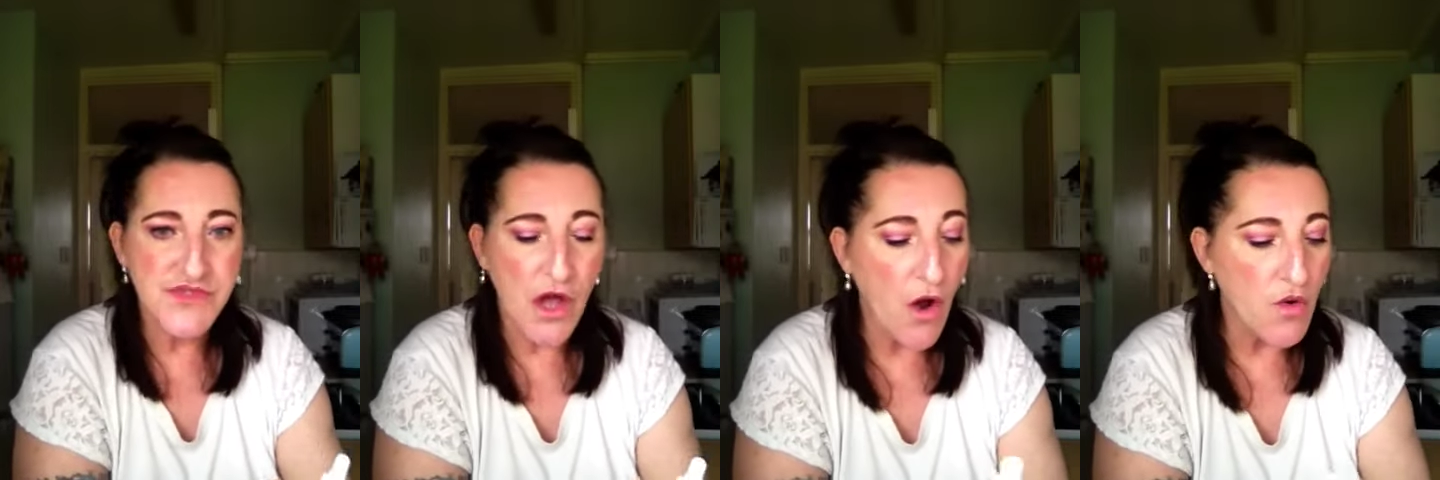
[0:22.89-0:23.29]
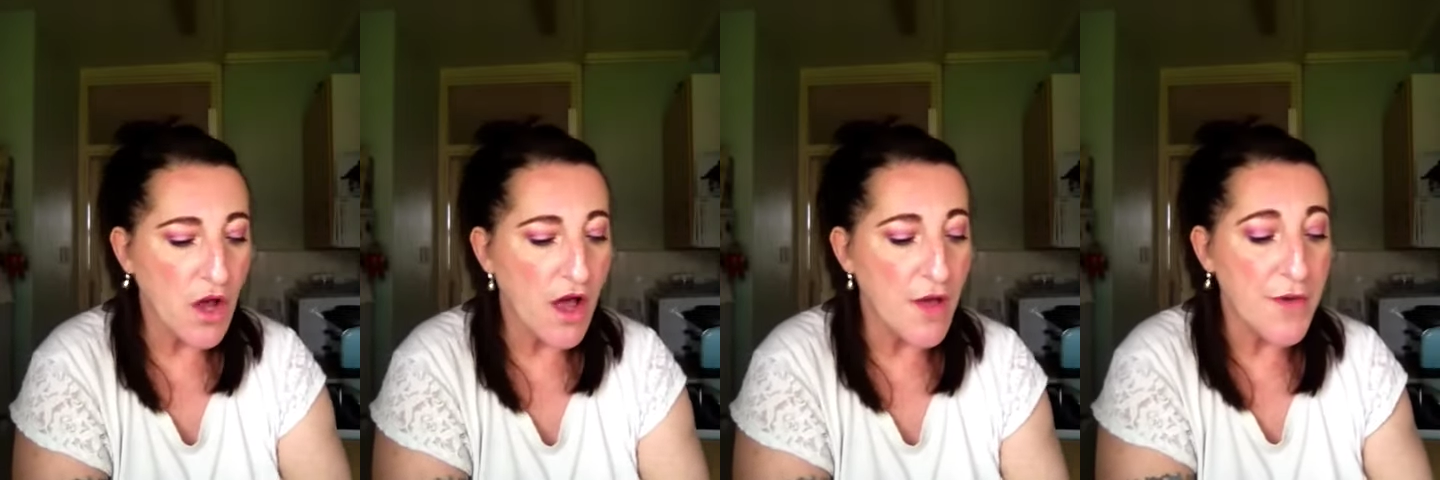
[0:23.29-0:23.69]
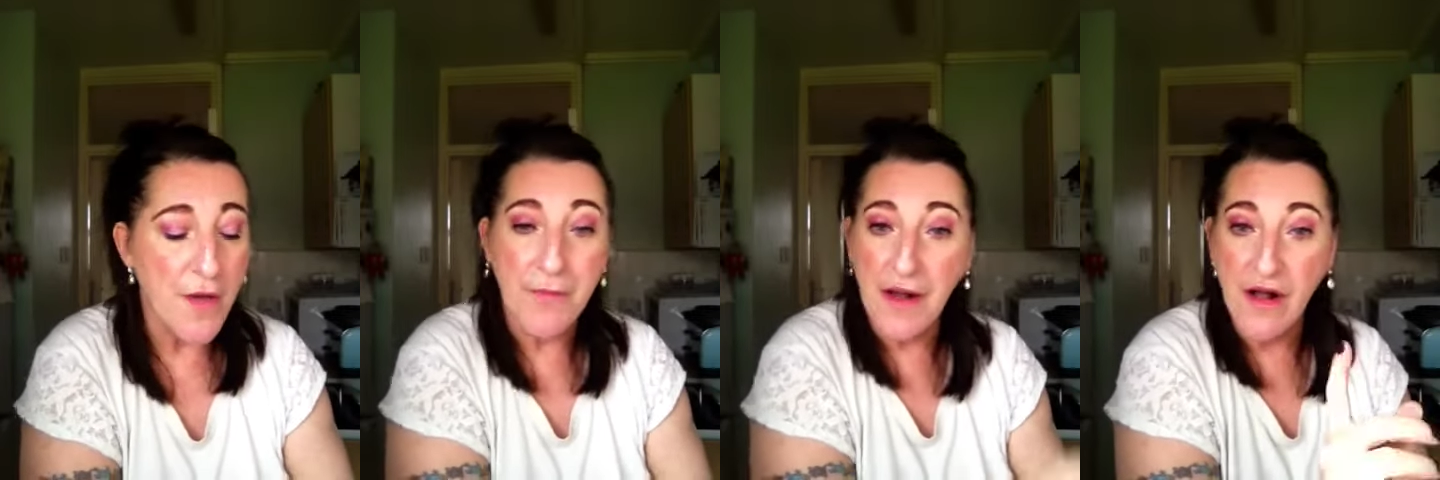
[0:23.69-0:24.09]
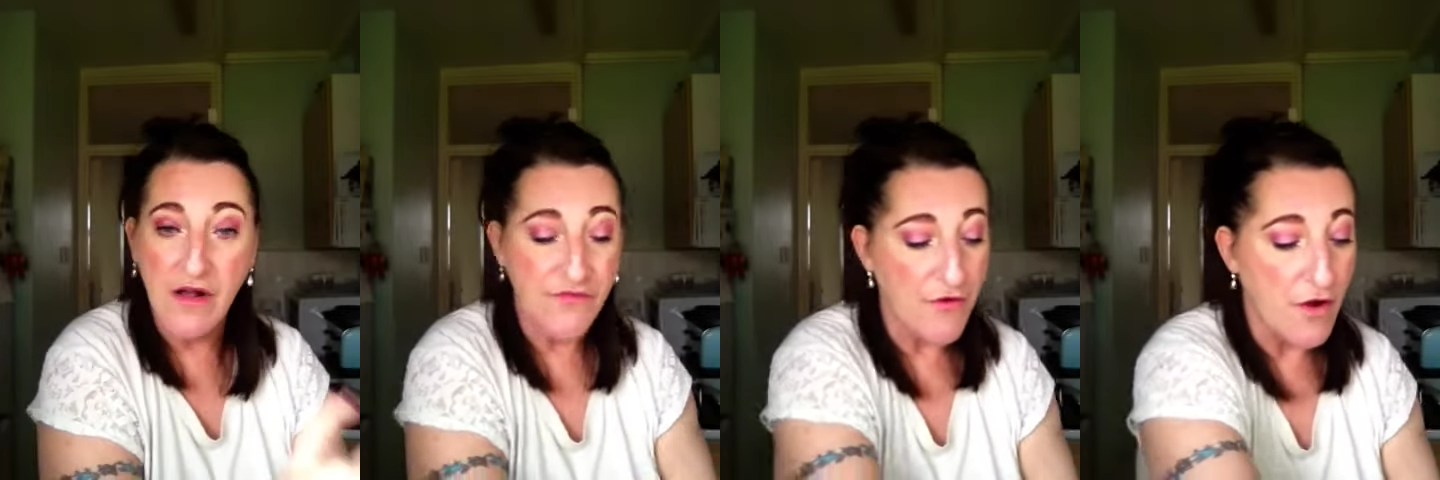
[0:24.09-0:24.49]
whole lot,
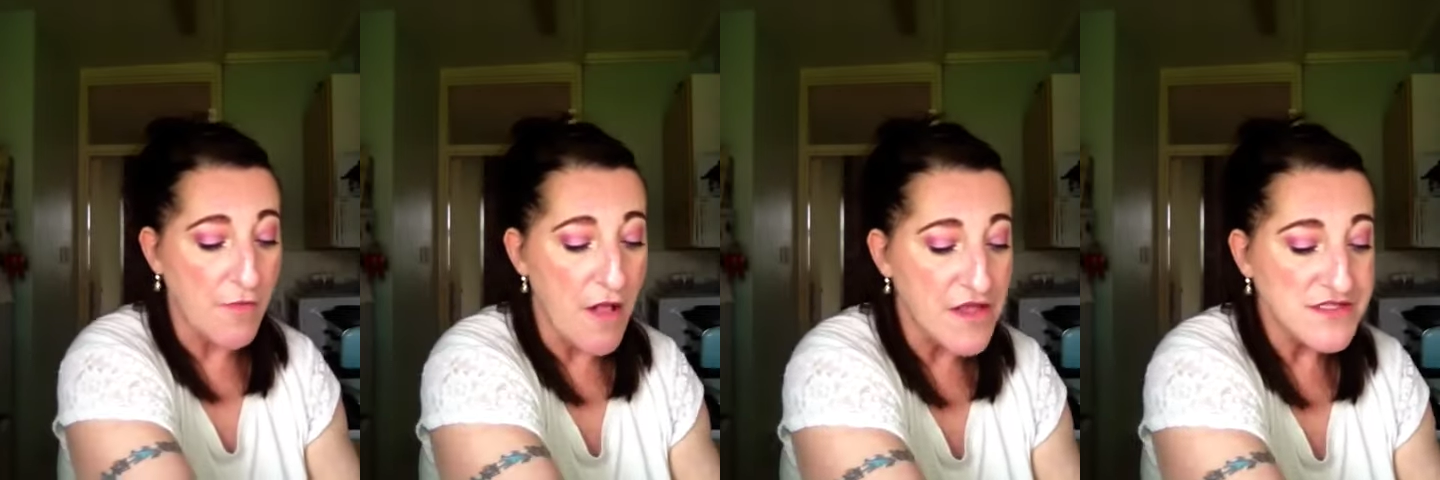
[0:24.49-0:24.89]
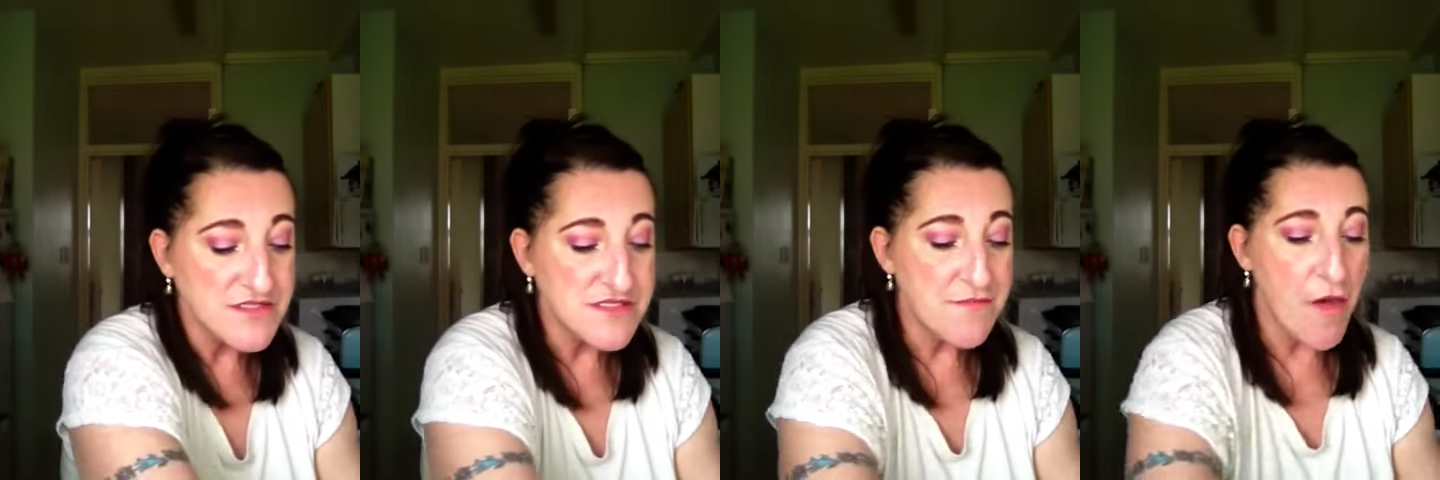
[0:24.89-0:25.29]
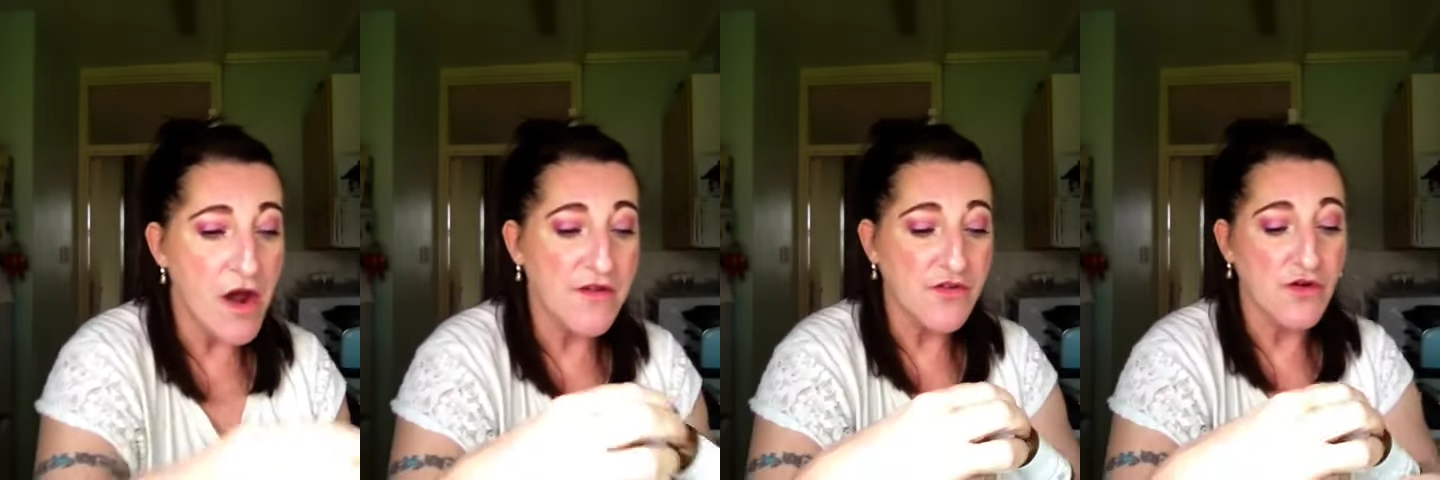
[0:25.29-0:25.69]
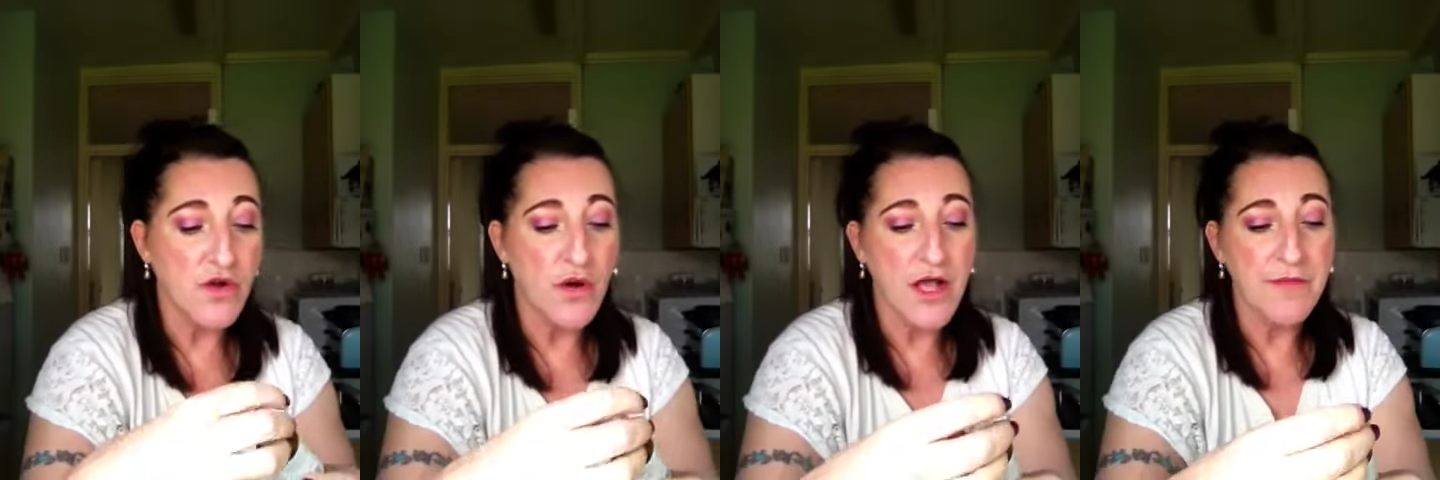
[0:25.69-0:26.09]
apart from I've got
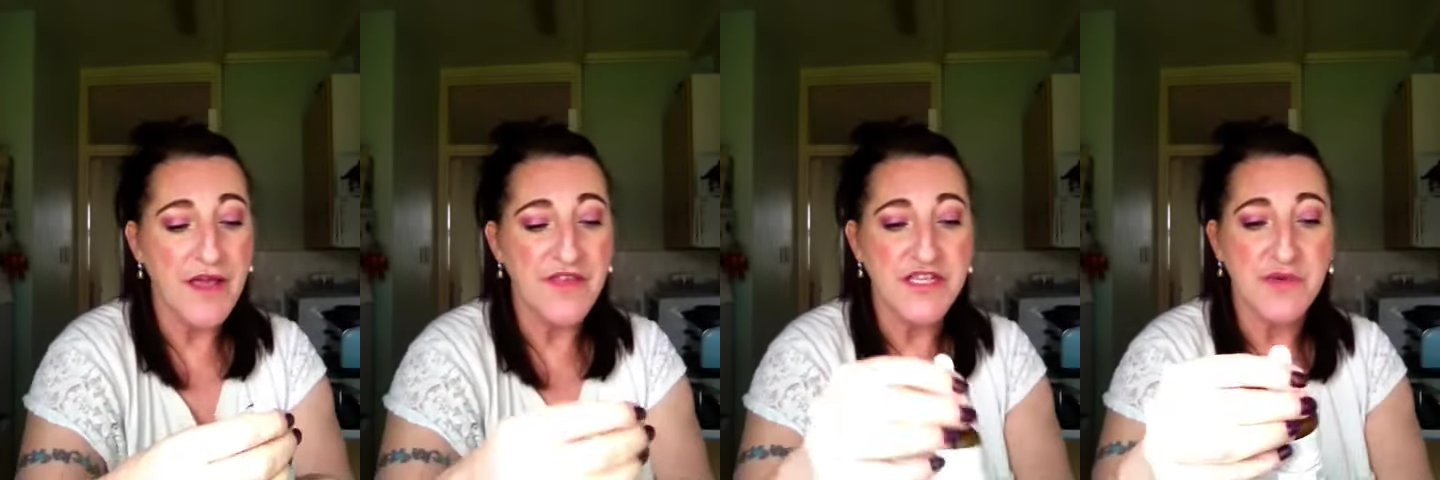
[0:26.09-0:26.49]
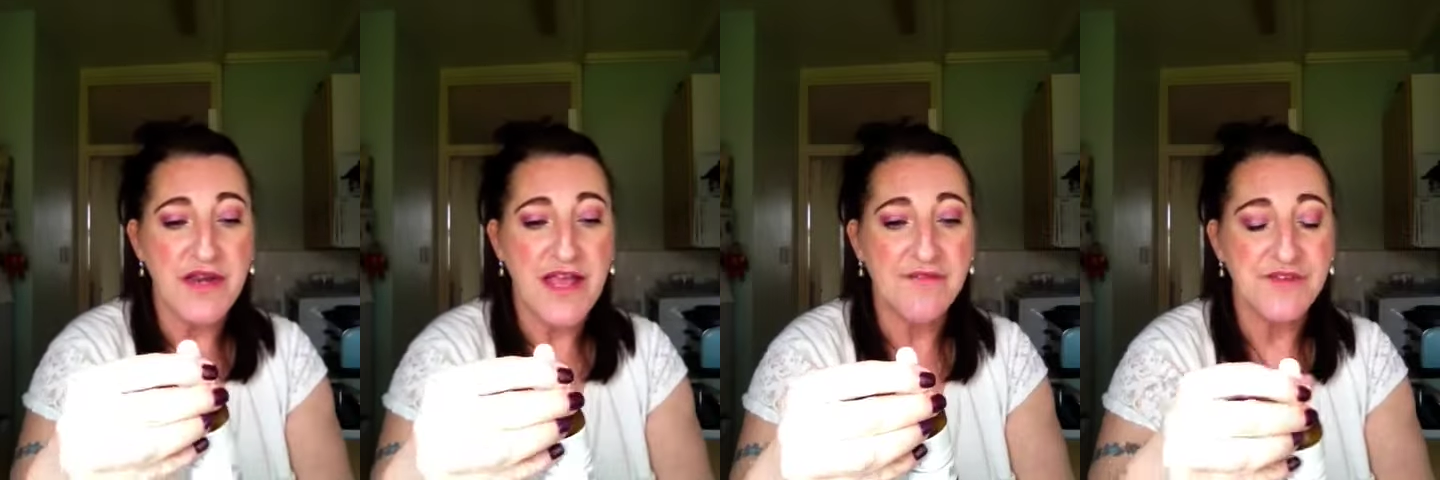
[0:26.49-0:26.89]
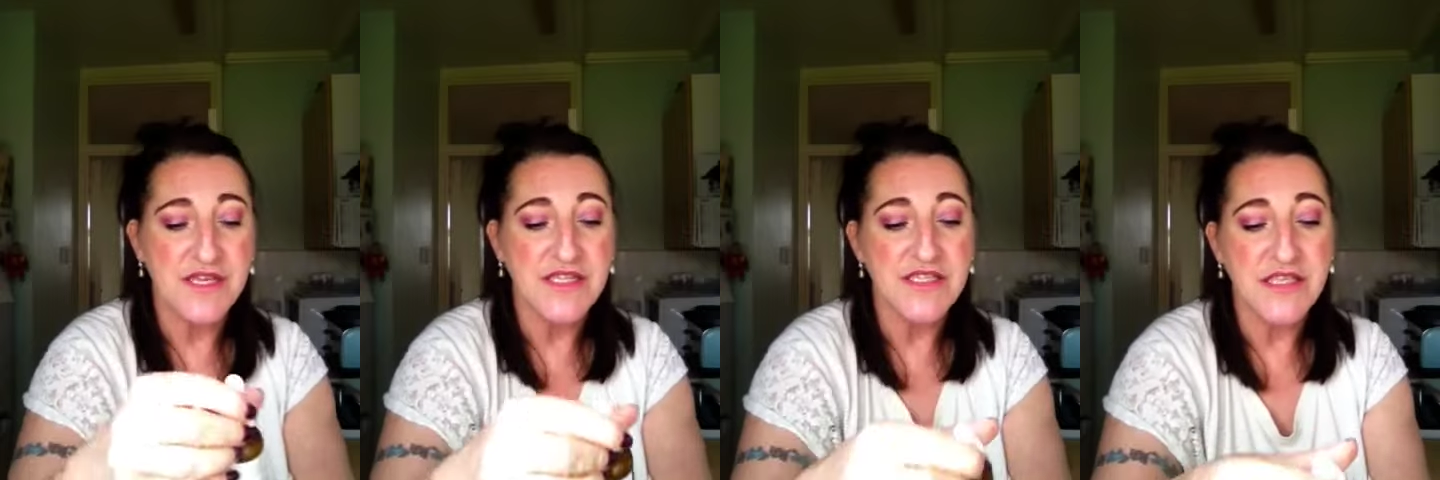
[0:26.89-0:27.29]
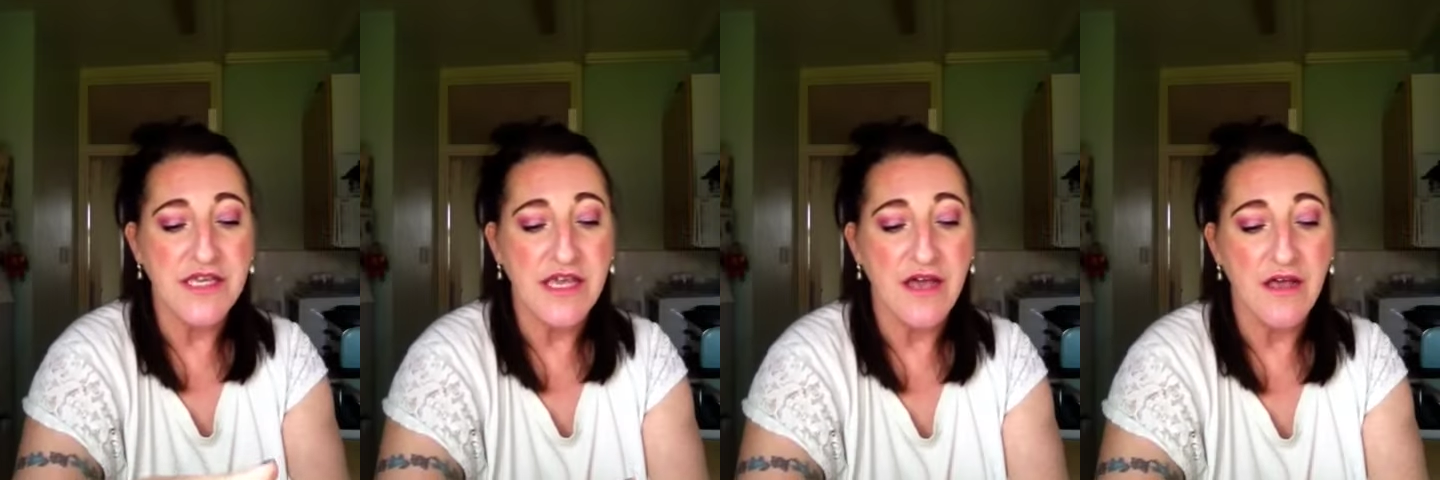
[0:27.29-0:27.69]
quite a bit of this one left, is
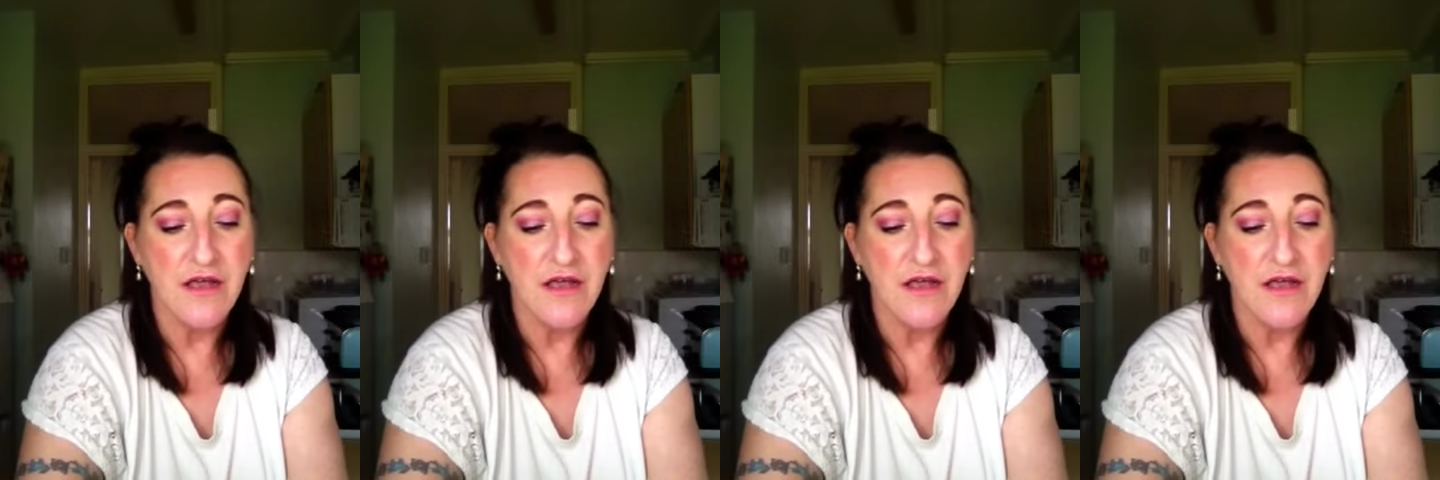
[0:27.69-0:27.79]
the